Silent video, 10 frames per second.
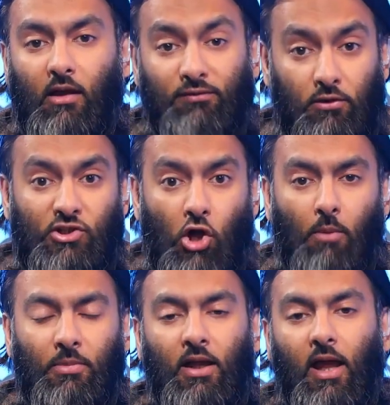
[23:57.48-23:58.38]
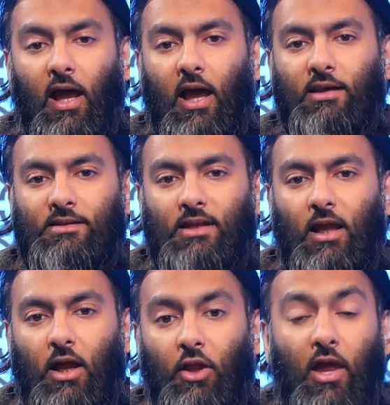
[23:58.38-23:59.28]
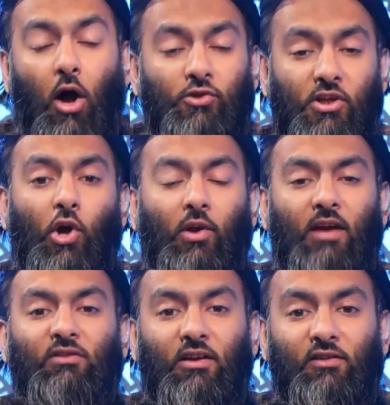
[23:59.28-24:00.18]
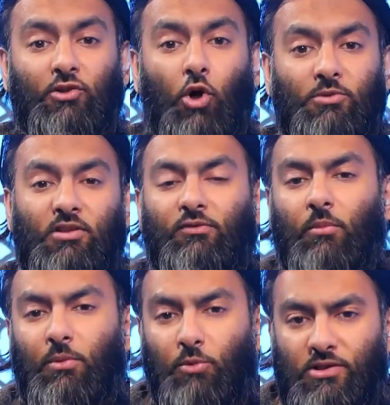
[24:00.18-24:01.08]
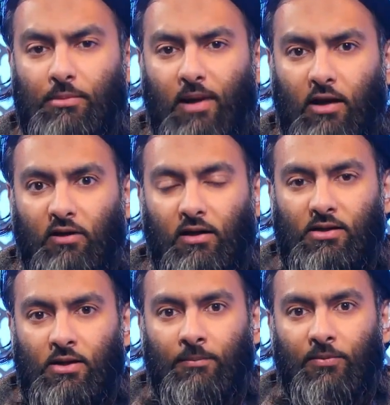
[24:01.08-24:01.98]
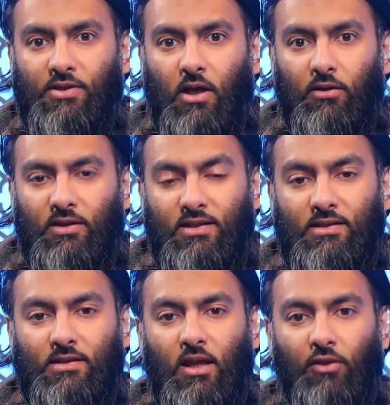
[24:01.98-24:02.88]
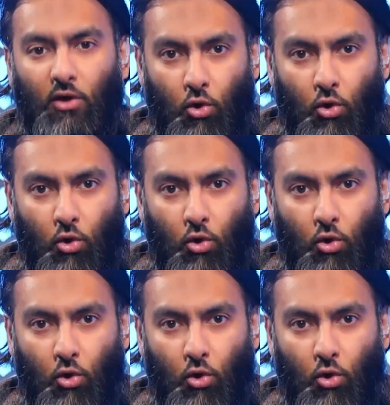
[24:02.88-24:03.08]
full stop. And they also don't have enough adopters from the Muslim background. So this is the